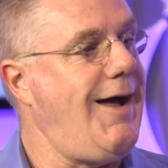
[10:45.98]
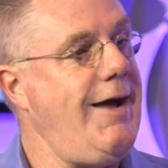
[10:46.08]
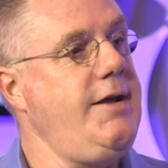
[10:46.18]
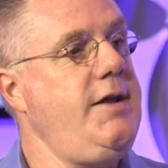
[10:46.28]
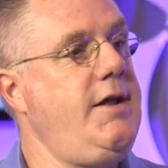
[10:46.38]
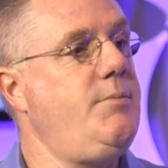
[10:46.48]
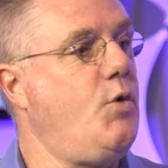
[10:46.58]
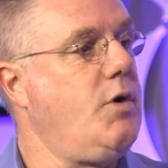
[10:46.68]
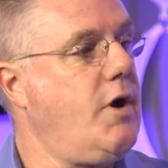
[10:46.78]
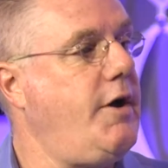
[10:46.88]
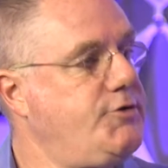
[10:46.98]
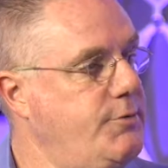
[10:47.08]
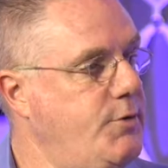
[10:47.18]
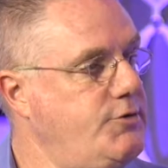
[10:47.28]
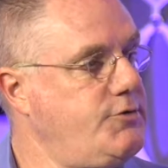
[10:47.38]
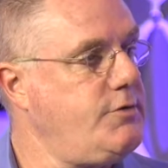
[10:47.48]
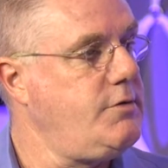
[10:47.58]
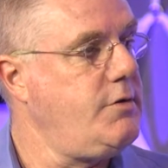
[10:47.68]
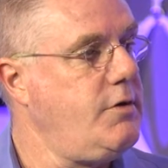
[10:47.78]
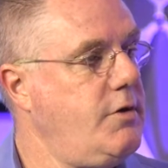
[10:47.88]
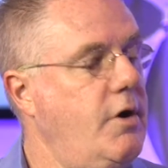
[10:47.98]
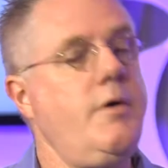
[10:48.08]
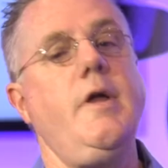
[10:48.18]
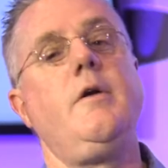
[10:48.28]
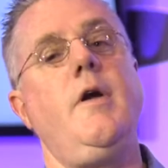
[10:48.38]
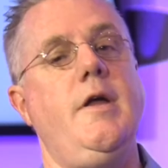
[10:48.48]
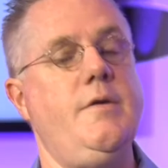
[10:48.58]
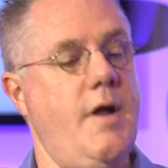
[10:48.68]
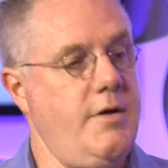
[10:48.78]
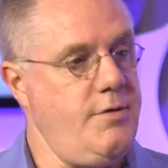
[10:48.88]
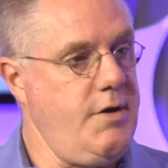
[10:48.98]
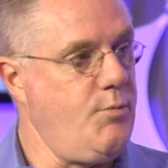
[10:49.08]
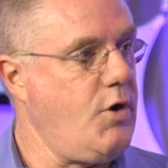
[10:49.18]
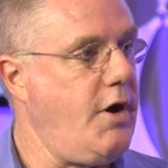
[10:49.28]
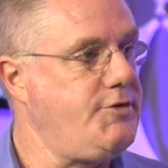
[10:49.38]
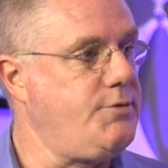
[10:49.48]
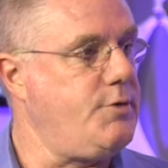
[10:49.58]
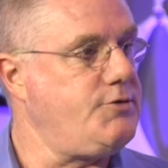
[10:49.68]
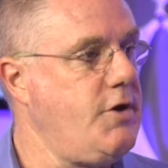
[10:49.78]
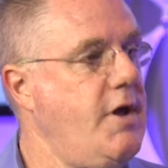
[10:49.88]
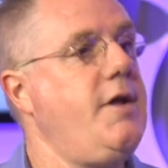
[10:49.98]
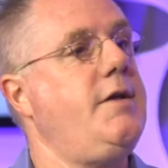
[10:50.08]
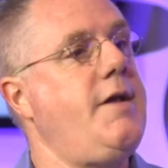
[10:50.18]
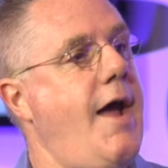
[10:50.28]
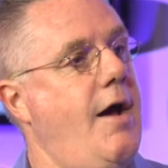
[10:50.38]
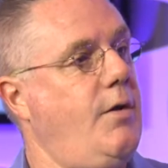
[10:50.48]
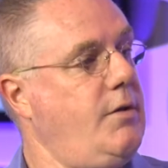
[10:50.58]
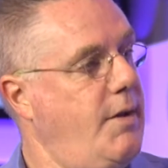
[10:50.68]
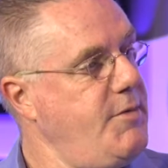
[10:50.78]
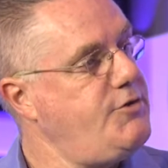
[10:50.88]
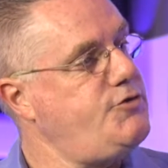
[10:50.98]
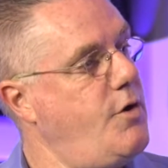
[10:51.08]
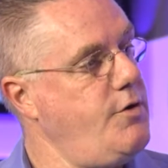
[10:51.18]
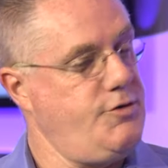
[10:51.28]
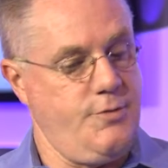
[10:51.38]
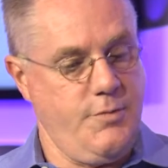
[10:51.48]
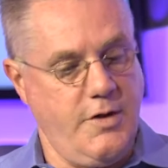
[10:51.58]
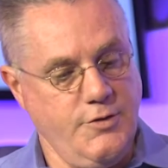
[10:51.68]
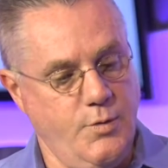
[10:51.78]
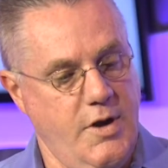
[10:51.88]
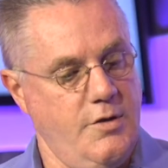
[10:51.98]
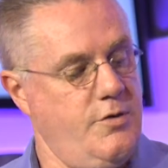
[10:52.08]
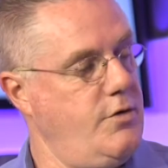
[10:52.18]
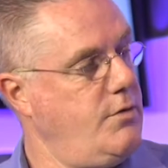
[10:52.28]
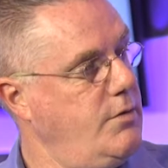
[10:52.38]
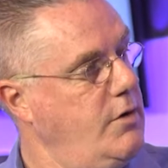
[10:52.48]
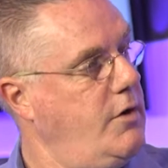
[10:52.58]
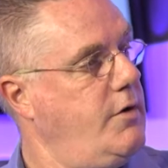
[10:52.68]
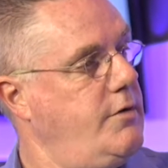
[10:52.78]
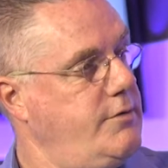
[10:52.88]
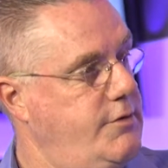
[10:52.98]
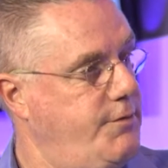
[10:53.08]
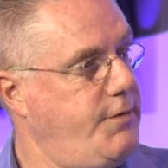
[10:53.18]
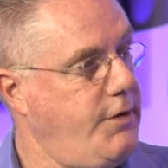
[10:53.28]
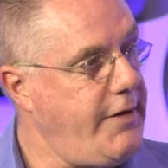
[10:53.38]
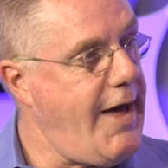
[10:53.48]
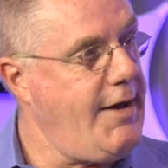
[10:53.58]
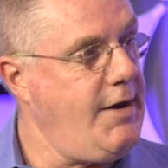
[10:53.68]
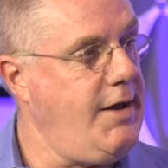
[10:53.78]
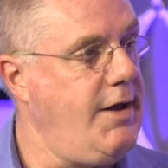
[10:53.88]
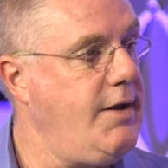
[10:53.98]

I need more customers. Okay, great. You need more customers. Now, let me show you some things we can do to fill that need.